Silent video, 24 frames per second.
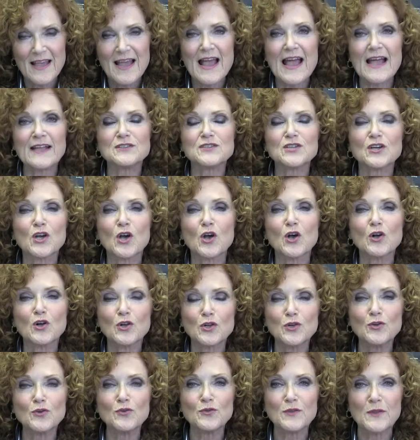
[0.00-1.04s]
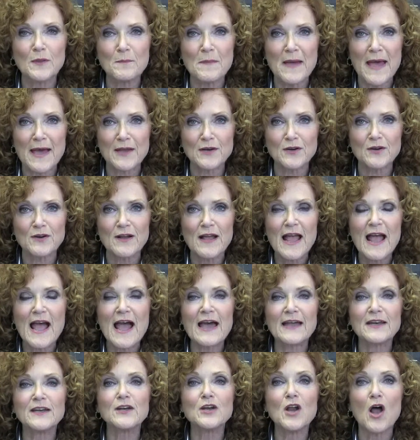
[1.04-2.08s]
and to conclude the matter
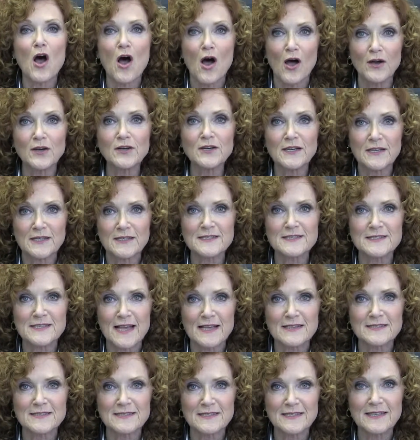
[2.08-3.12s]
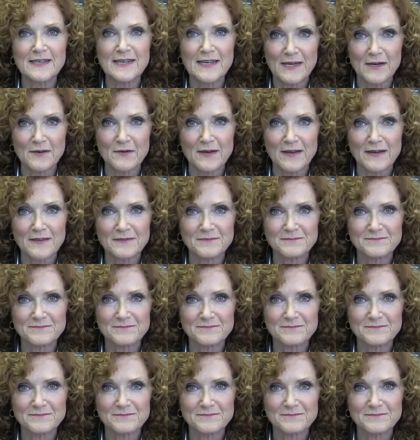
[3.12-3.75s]
at an uncontested hearing.